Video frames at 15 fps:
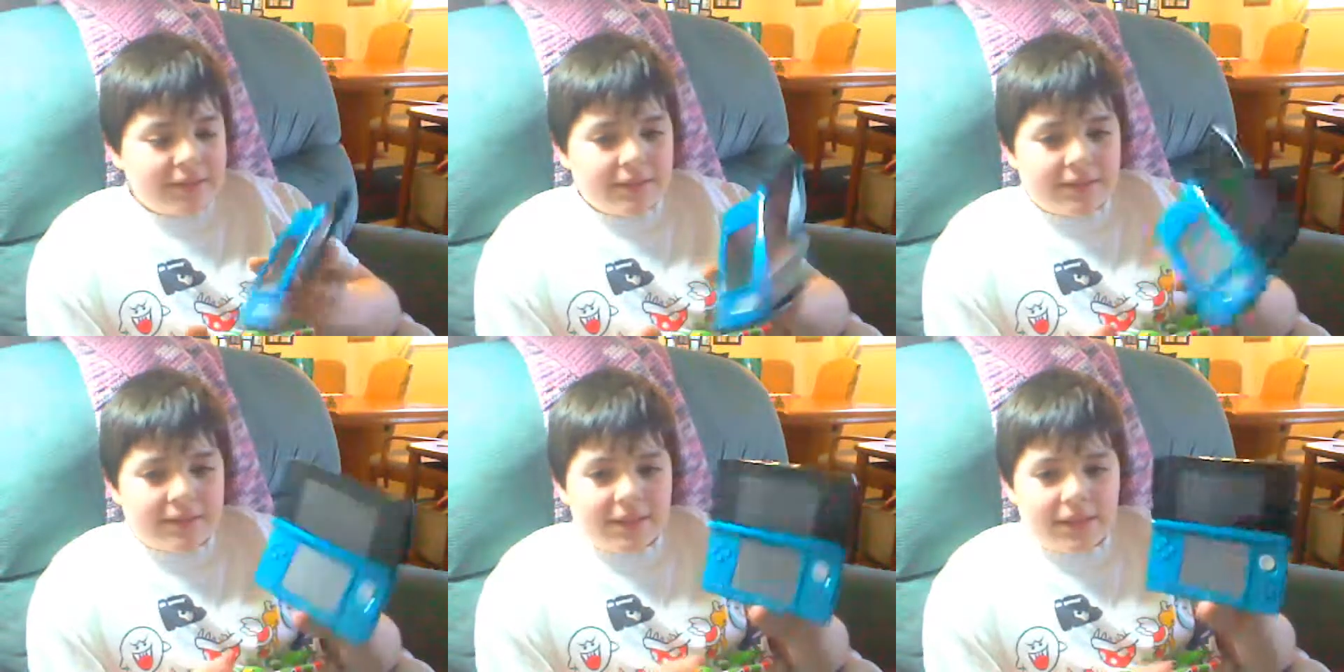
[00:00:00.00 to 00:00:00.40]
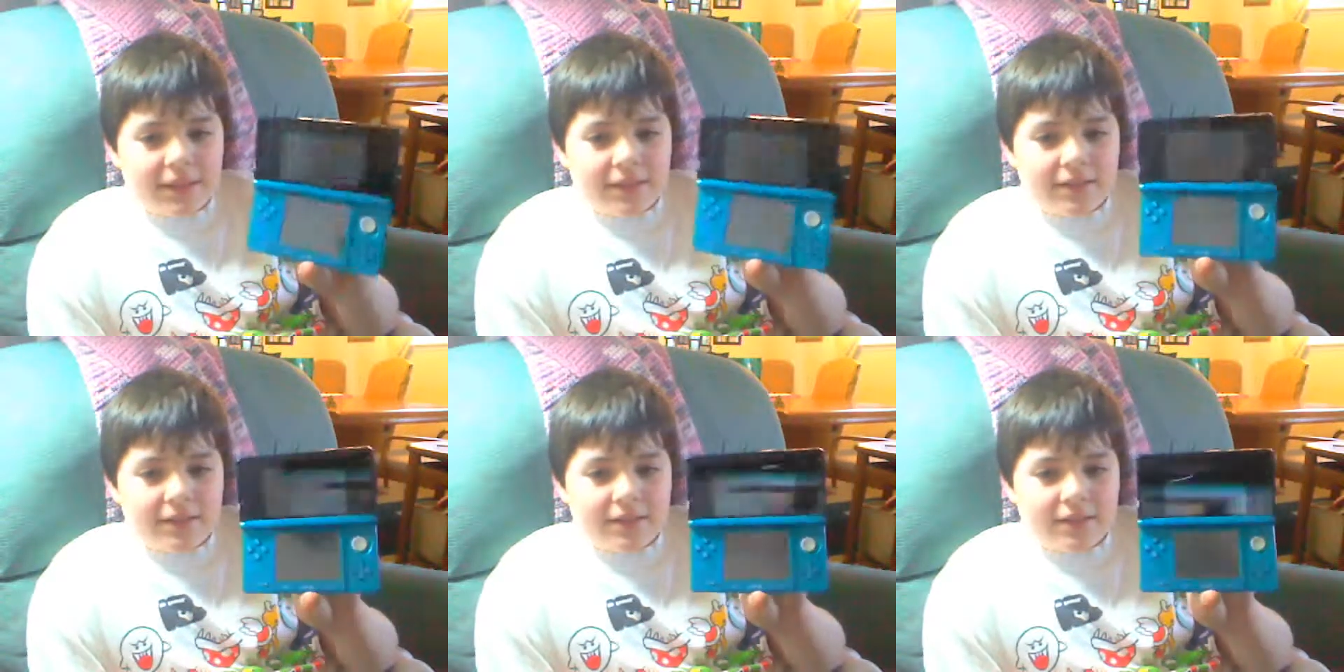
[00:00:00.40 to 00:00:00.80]
is
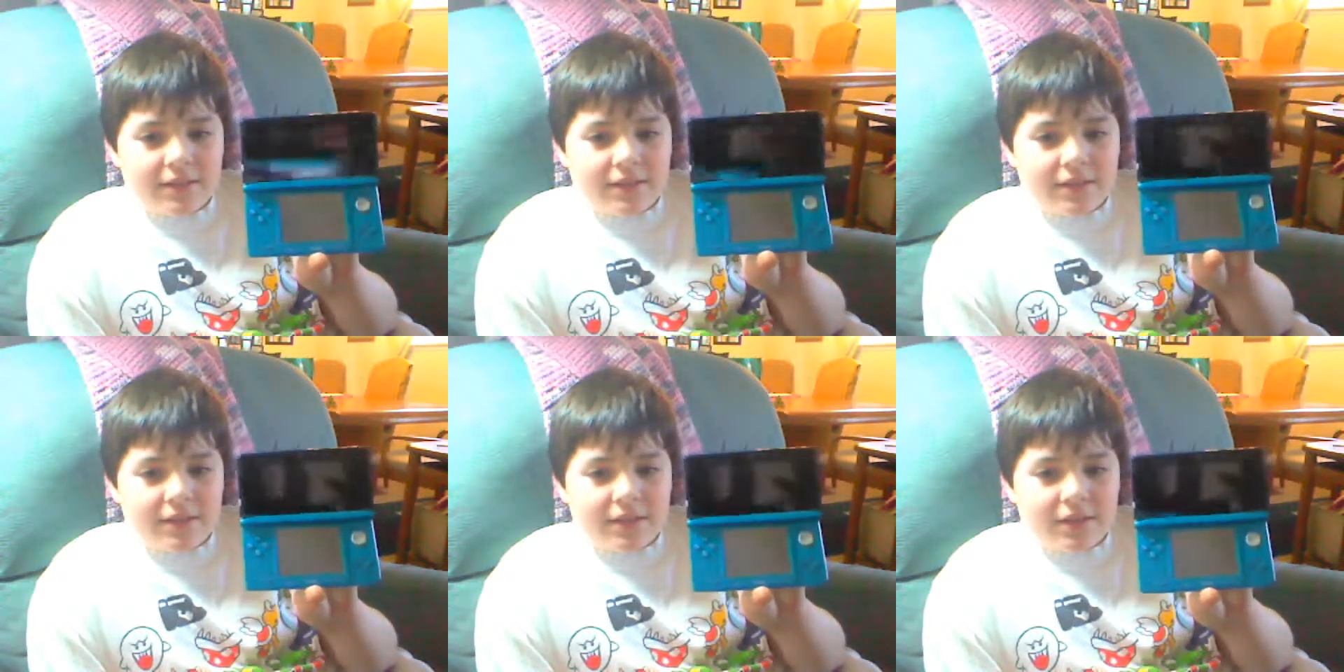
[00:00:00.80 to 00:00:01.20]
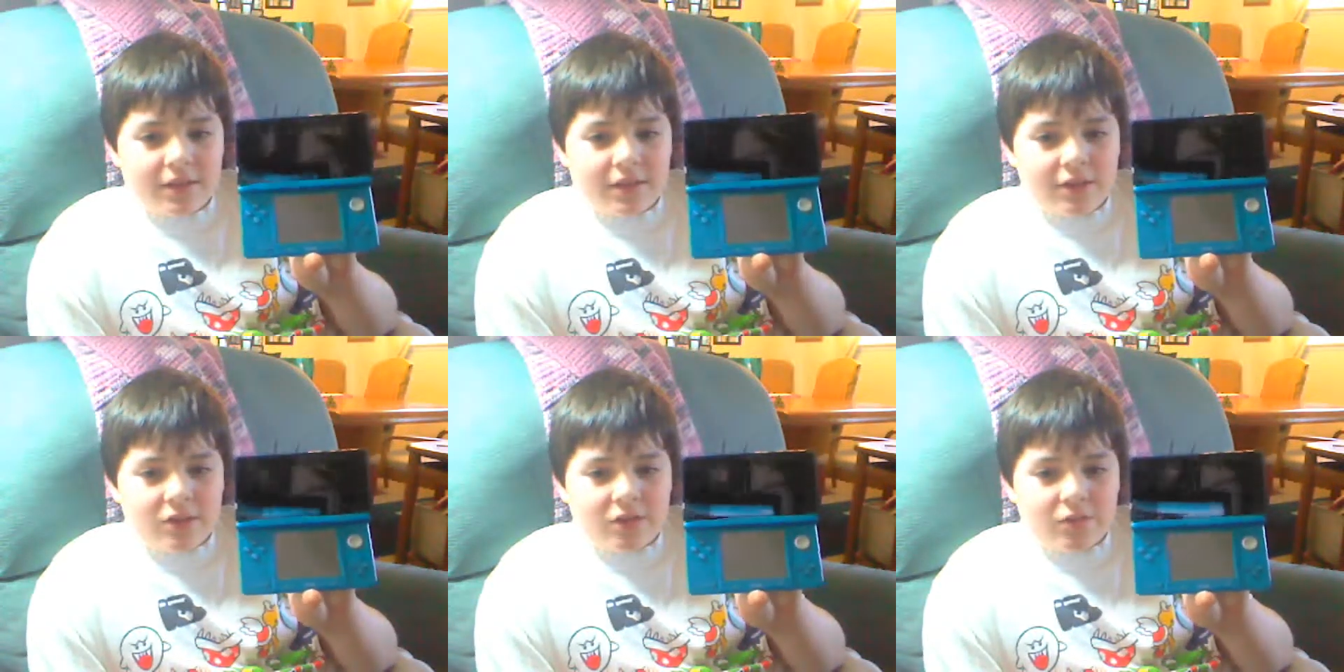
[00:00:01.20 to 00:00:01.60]
that
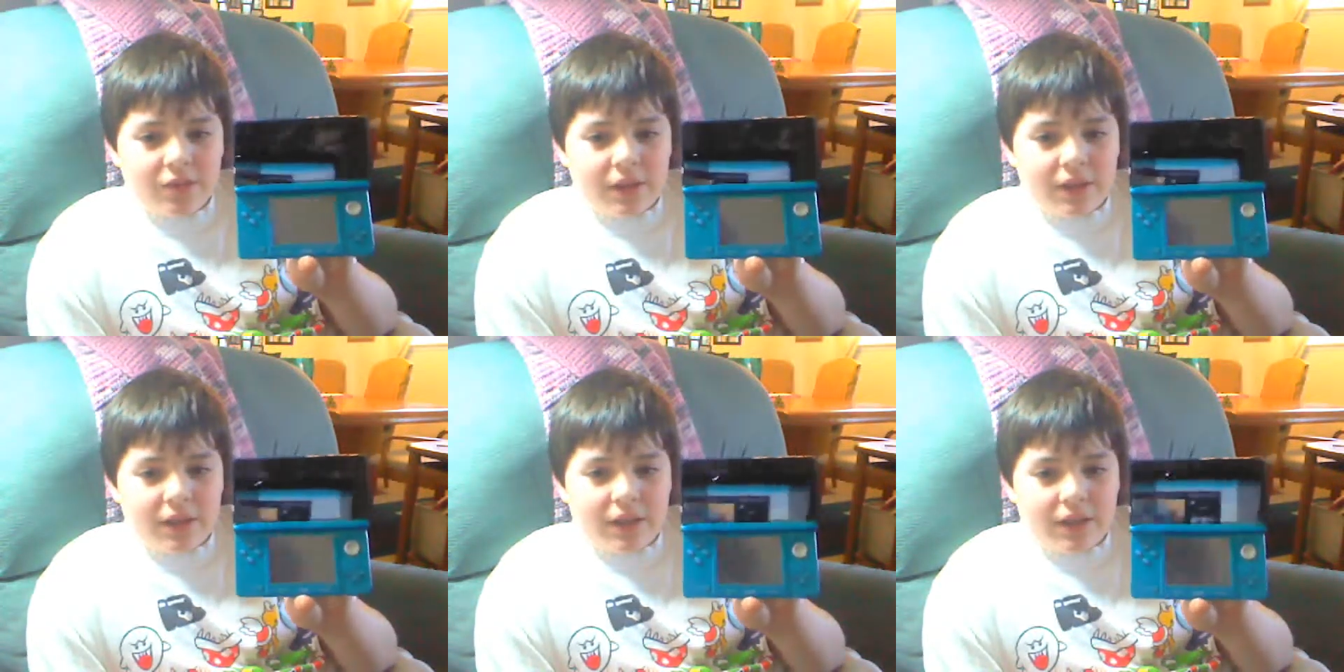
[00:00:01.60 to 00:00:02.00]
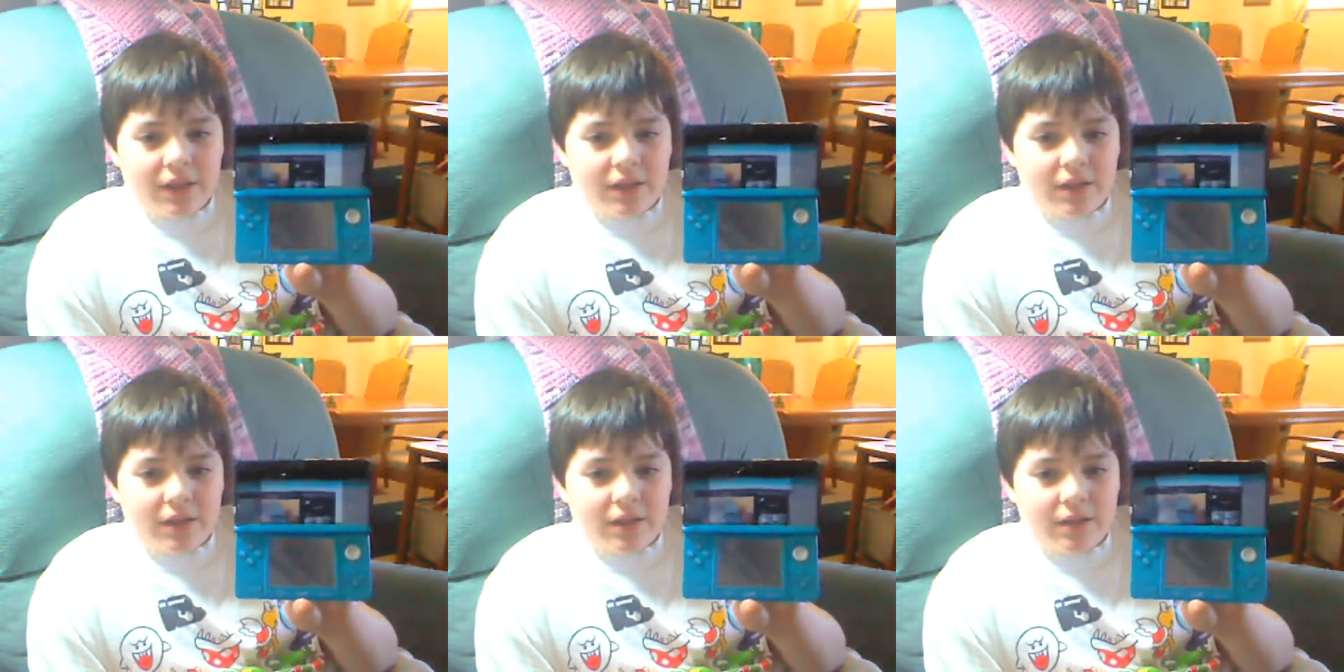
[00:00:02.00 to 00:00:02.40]
it's
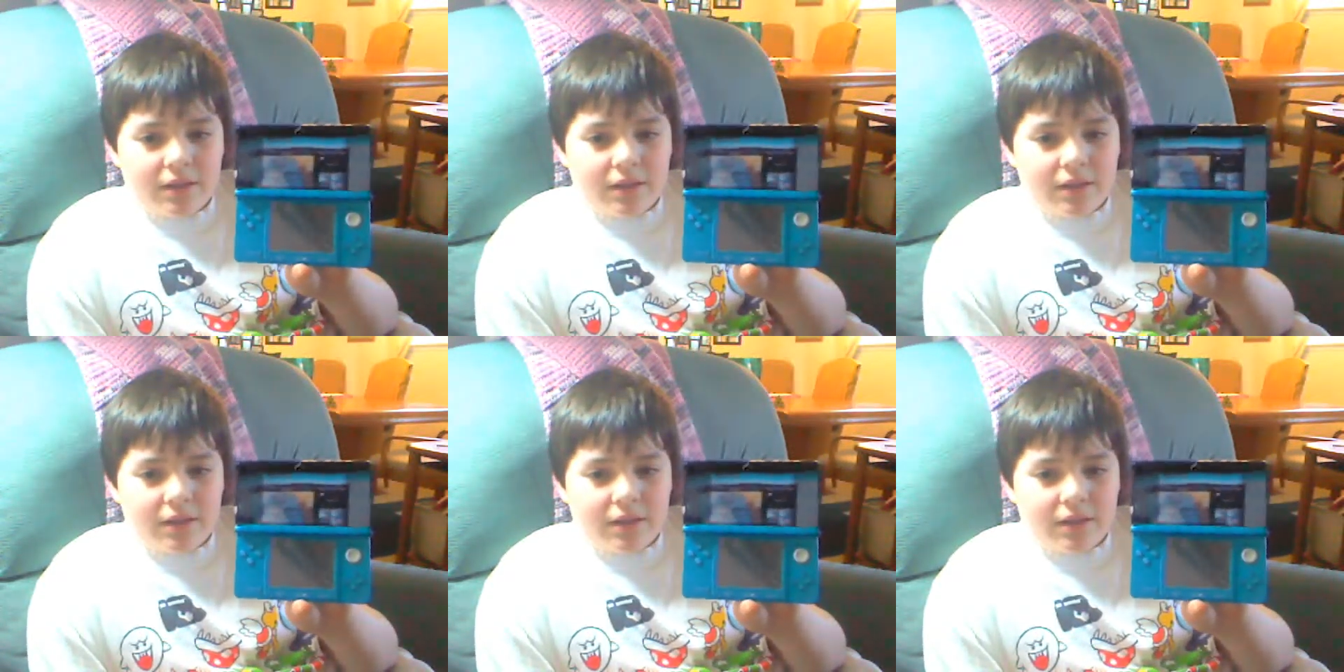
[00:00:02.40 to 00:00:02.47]
3D.